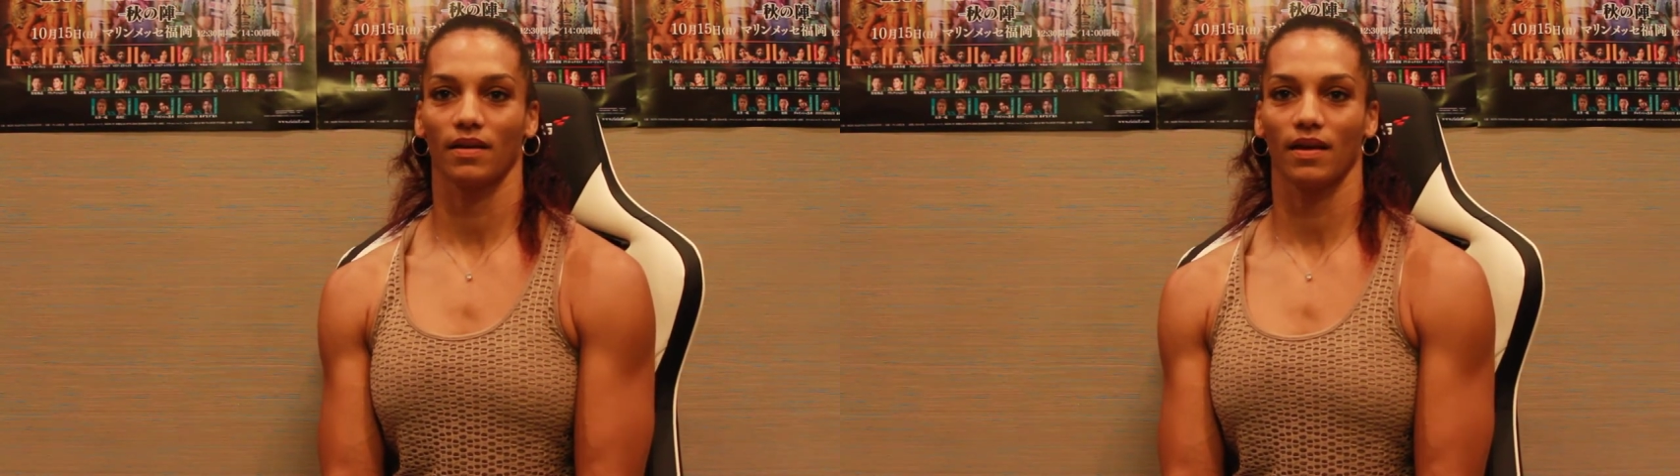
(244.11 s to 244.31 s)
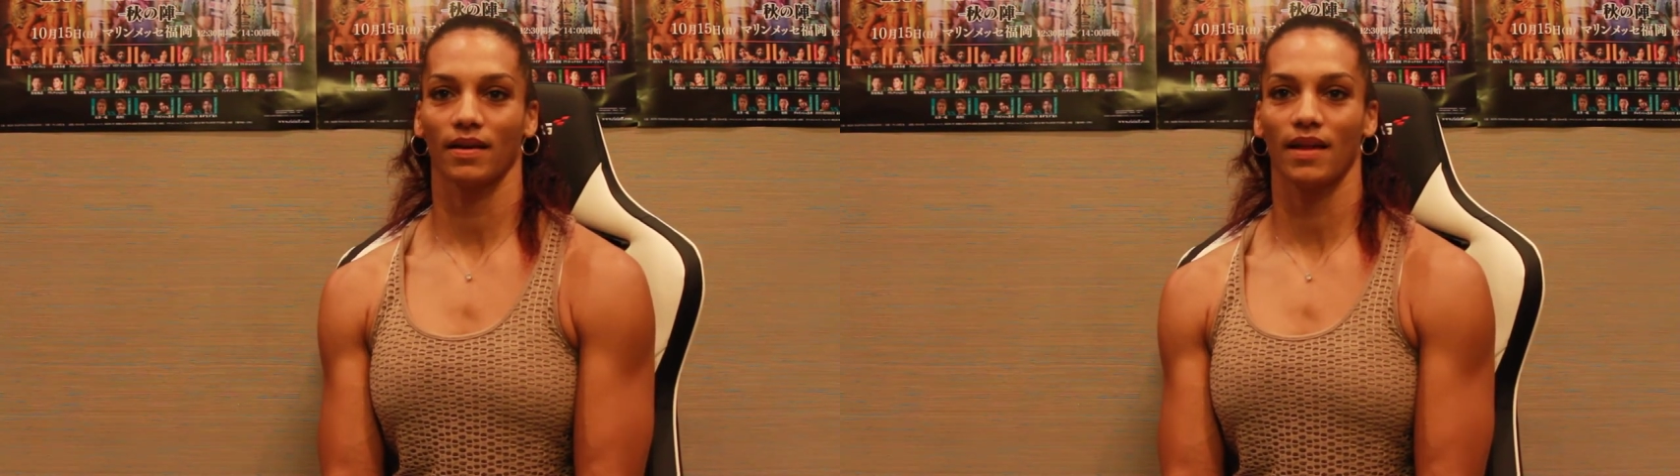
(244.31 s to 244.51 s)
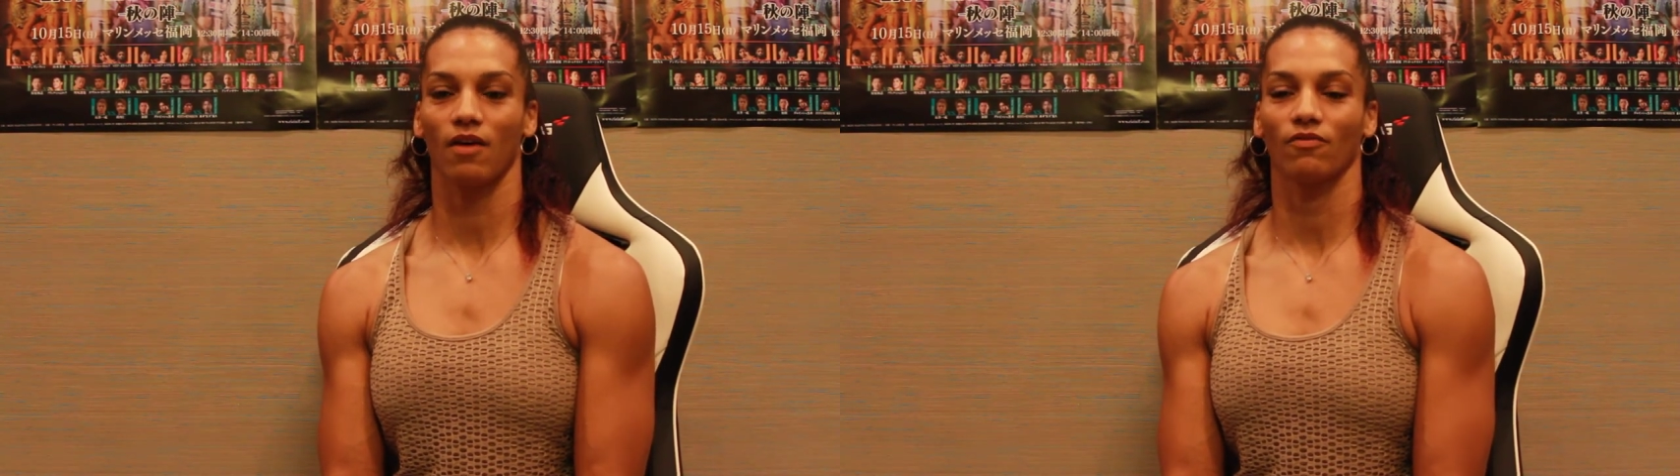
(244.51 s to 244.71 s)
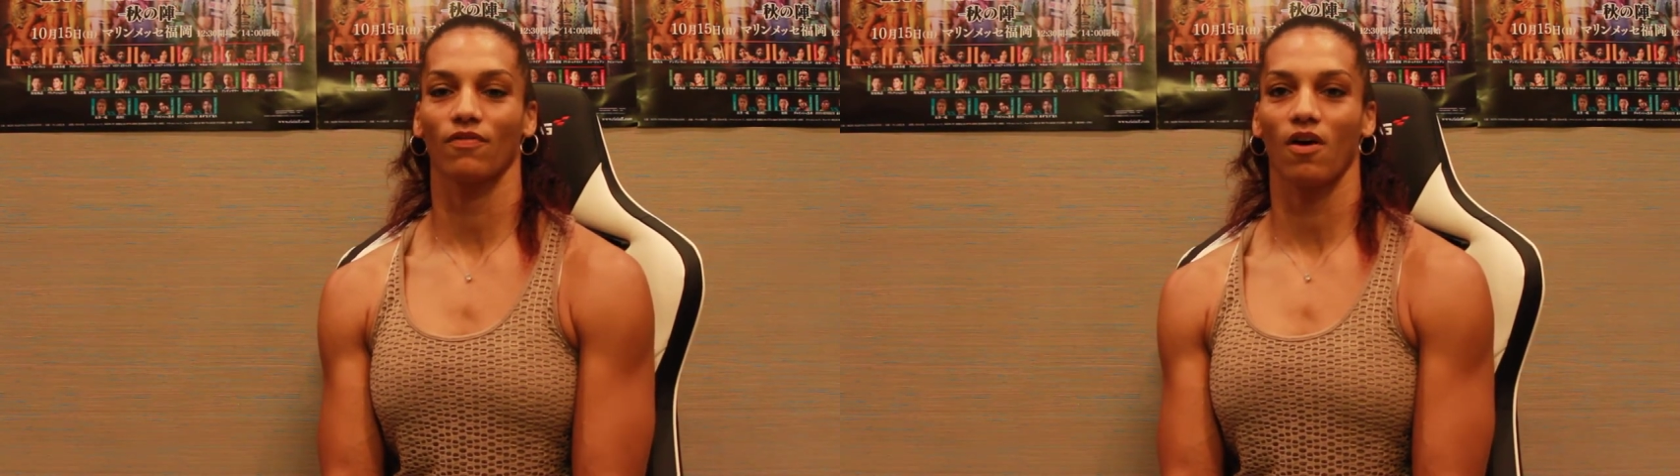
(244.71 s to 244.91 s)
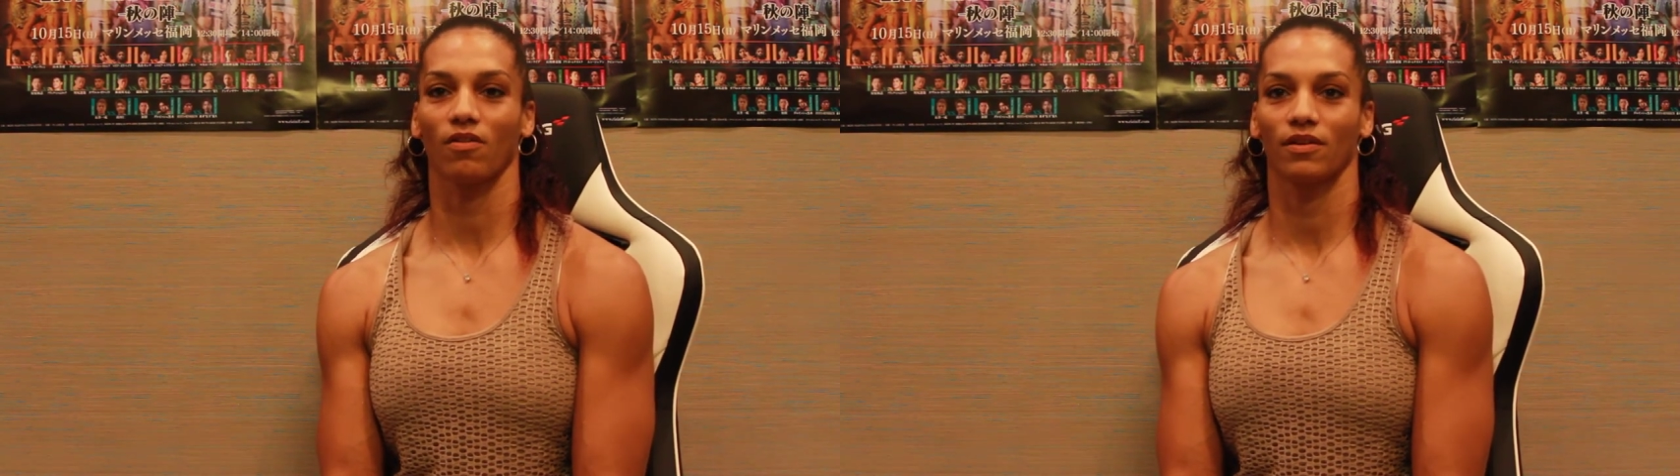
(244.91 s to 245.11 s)
a
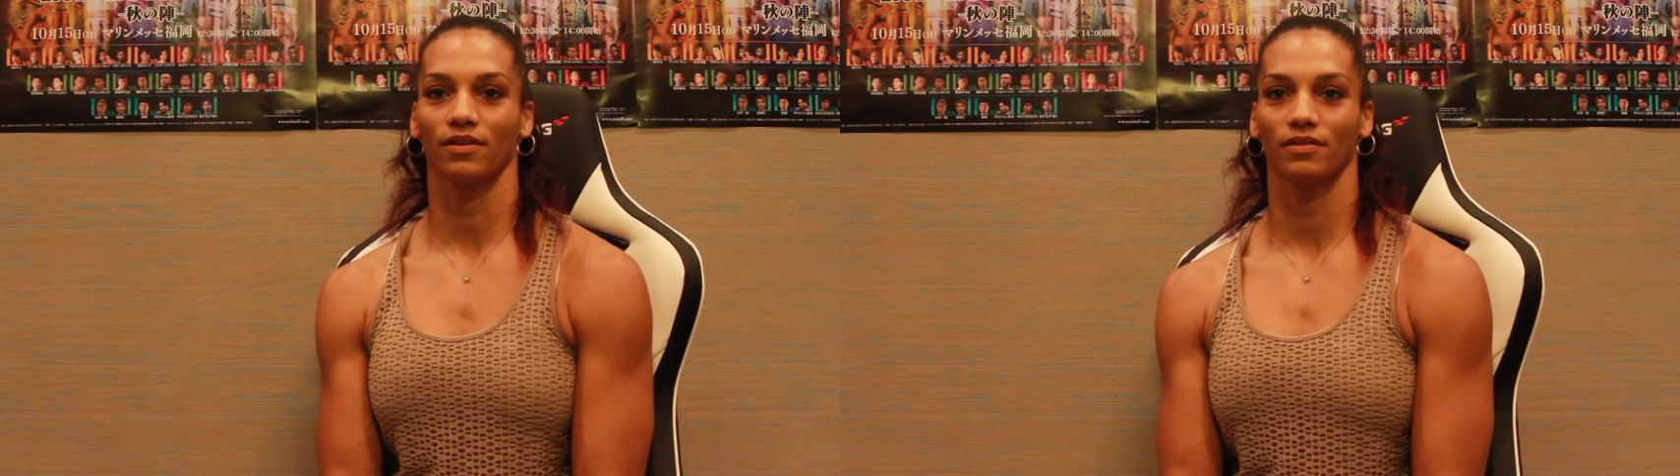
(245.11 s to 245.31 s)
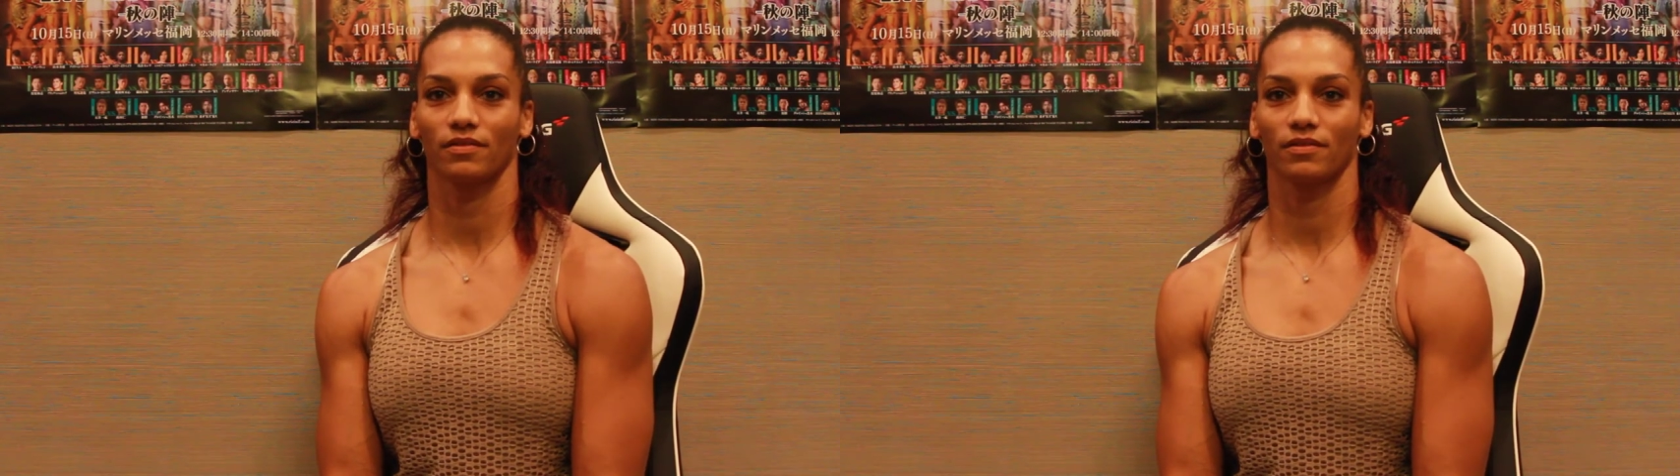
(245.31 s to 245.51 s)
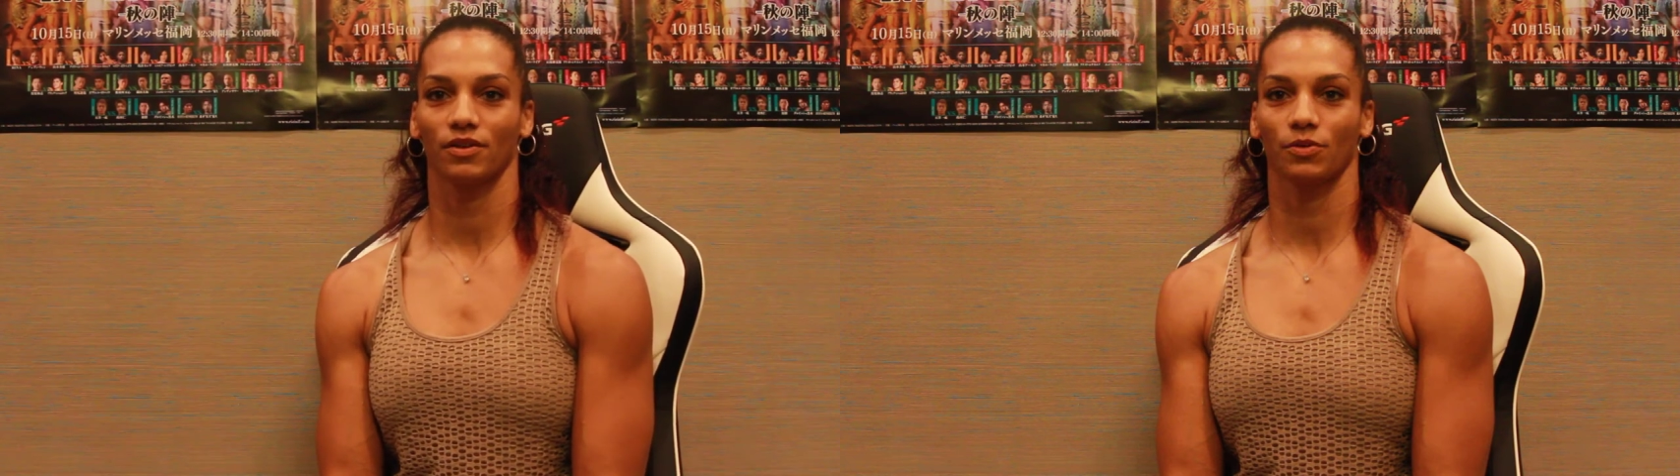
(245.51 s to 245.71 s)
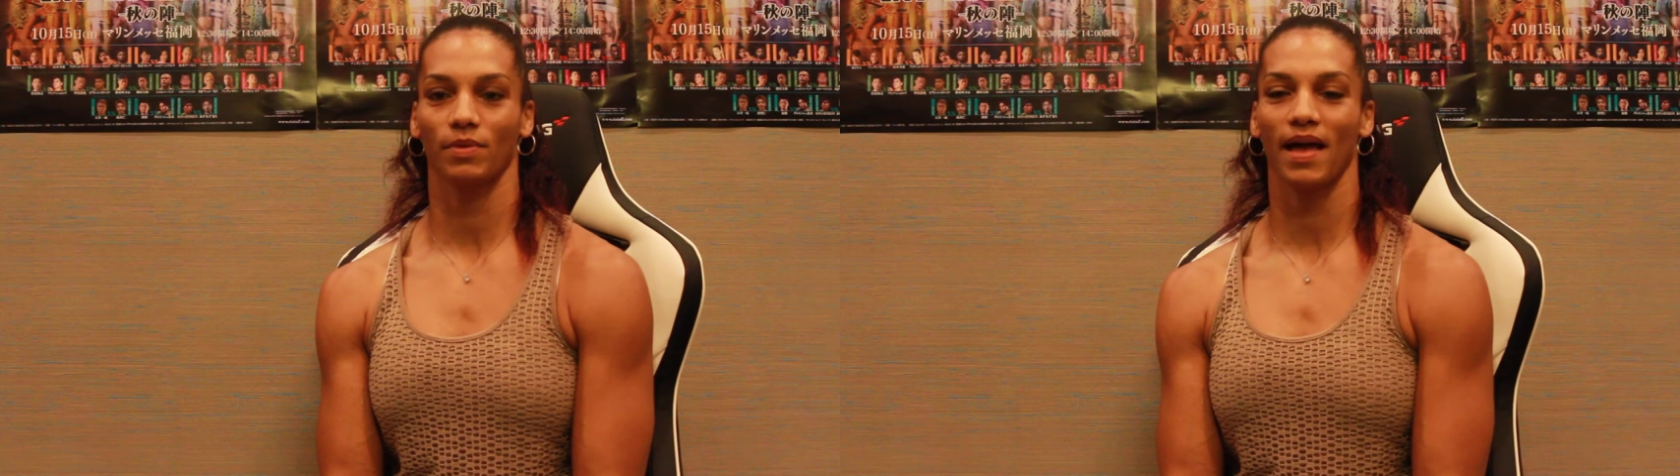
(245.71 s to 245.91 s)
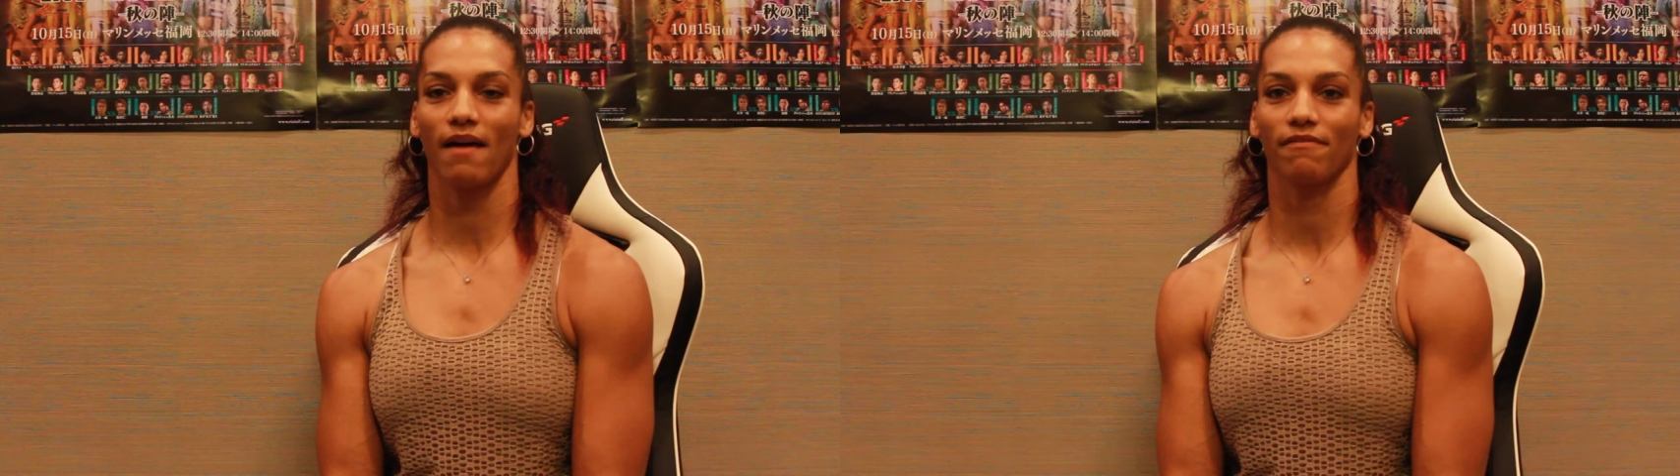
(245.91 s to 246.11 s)
downfall on her
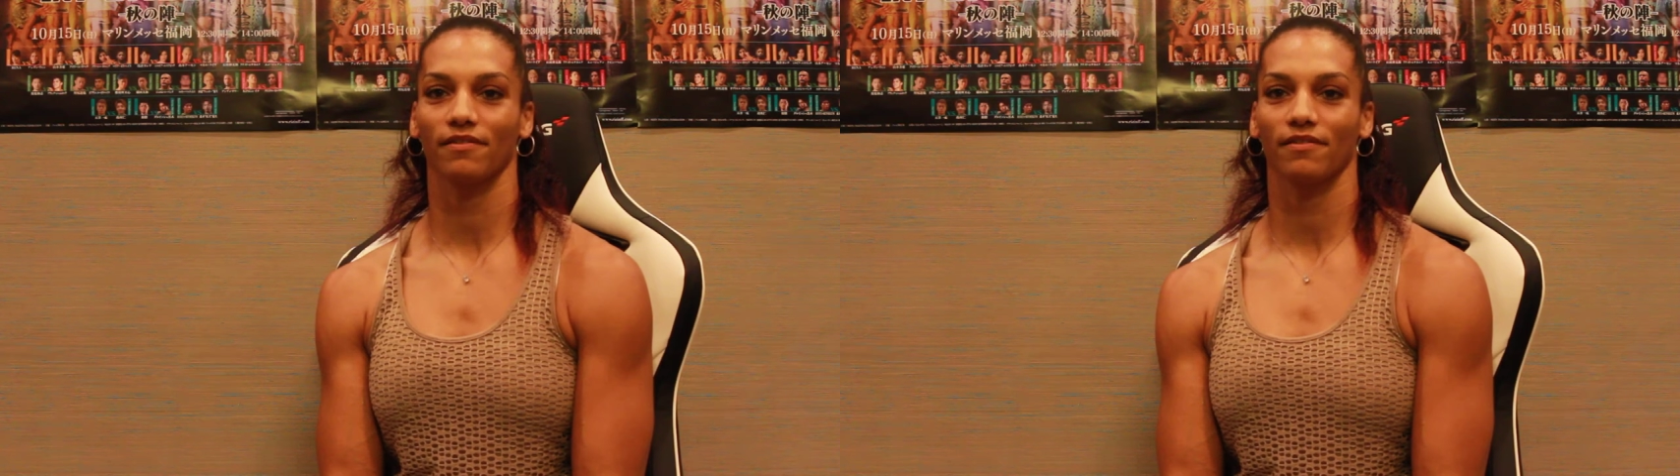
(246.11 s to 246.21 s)
behalf.